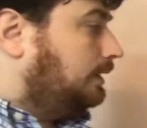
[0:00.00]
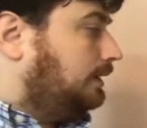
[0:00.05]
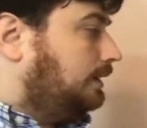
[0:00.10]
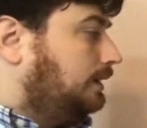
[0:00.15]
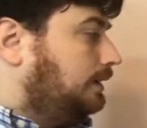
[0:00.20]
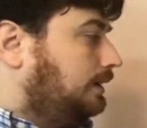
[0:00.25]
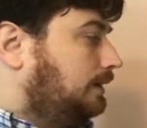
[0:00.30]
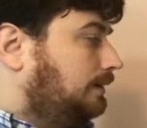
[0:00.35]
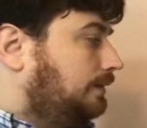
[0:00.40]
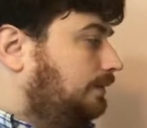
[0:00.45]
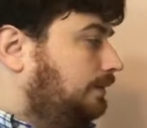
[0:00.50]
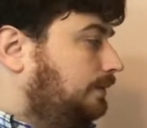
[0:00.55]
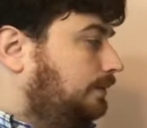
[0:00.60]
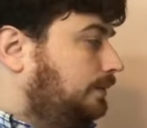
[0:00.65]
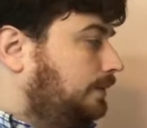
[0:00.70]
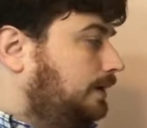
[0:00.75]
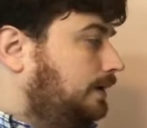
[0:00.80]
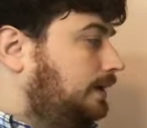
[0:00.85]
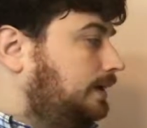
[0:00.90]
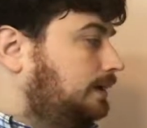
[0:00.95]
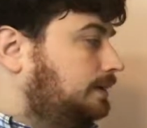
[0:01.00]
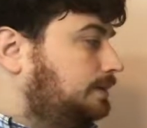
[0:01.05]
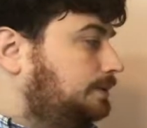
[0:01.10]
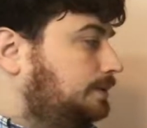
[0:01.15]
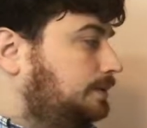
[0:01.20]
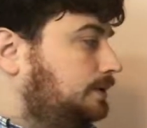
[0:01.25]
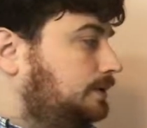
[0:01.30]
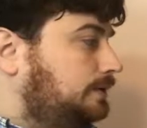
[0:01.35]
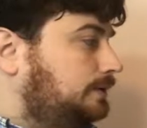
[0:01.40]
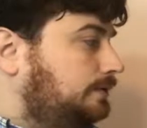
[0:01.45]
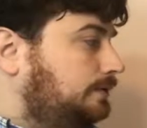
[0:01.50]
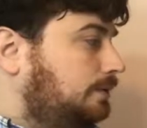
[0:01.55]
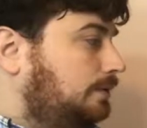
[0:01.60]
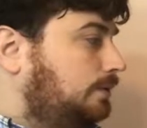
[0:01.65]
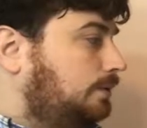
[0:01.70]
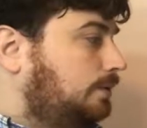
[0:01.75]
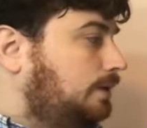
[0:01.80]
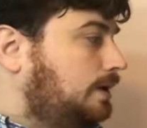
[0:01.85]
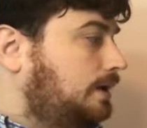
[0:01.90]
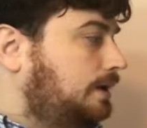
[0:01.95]
negative 3x plus
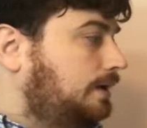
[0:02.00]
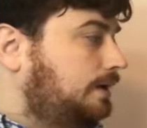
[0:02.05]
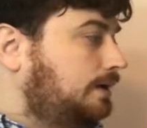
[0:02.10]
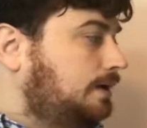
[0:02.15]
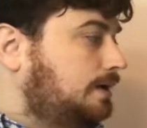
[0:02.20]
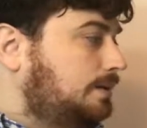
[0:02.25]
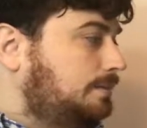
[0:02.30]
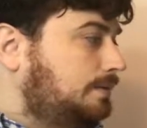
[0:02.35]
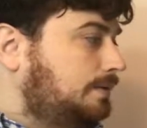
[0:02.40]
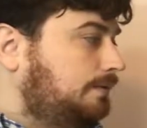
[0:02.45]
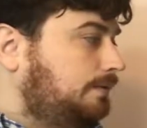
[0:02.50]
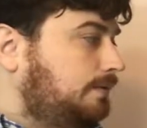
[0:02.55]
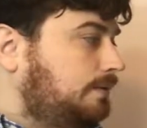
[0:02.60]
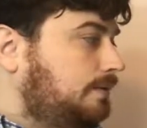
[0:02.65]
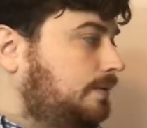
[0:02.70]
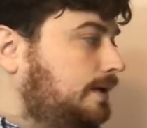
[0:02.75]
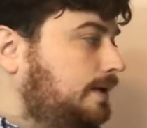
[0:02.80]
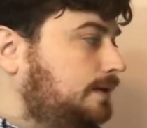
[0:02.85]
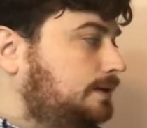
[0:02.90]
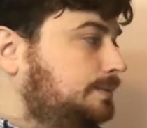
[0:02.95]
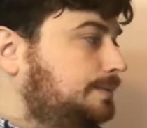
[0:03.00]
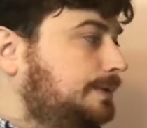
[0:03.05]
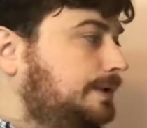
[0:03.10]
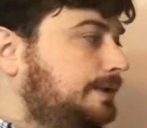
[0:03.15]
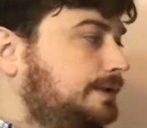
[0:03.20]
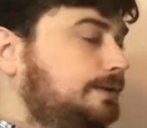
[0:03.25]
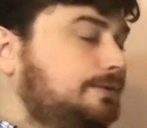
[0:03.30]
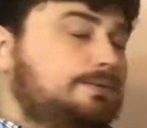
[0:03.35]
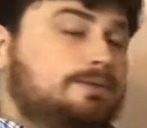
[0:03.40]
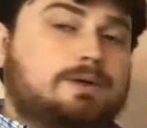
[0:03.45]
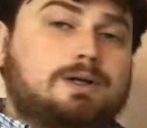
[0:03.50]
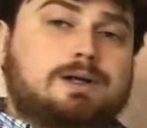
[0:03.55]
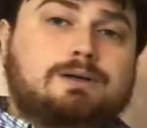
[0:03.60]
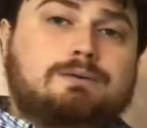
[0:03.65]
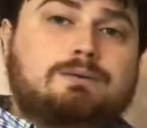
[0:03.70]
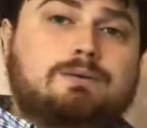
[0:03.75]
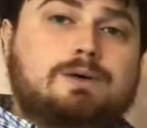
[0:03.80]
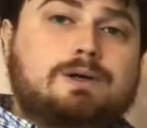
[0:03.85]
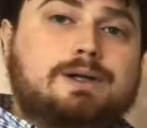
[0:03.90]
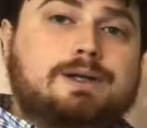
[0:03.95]
4y comma 4x minus
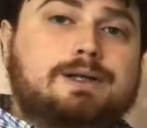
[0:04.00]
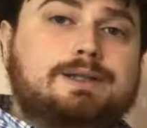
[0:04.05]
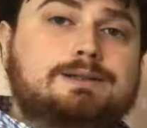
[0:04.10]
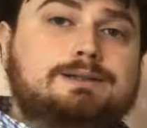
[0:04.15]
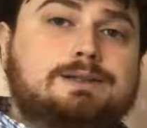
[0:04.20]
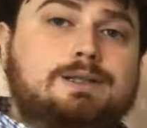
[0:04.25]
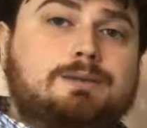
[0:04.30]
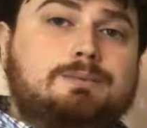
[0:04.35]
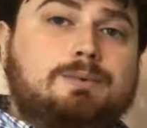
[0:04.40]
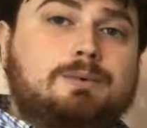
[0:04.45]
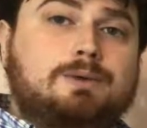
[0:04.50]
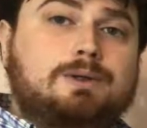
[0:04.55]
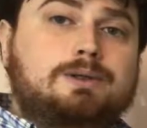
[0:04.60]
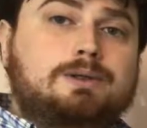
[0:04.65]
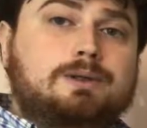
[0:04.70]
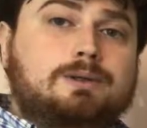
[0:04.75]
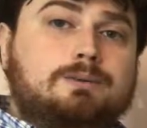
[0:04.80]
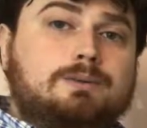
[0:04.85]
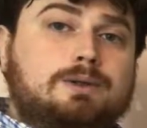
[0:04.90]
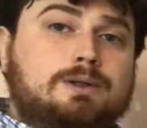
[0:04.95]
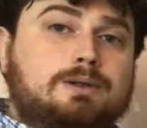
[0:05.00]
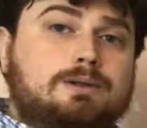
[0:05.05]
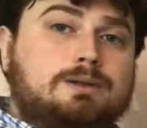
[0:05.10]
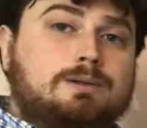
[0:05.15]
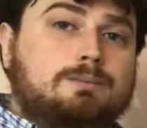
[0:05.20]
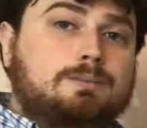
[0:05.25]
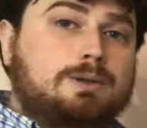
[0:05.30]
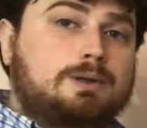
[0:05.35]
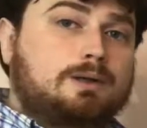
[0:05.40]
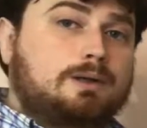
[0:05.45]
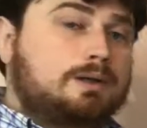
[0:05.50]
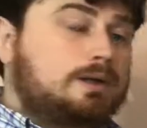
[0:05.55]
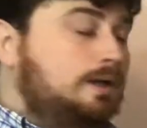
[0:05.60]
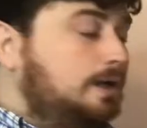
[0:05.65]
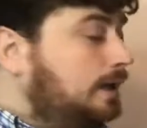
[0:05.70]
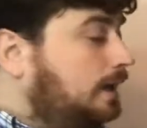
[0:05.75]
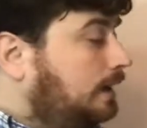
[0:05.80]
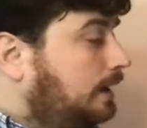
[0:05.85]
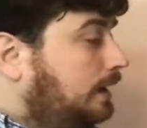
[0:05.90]
5y is the point I wanted to pick.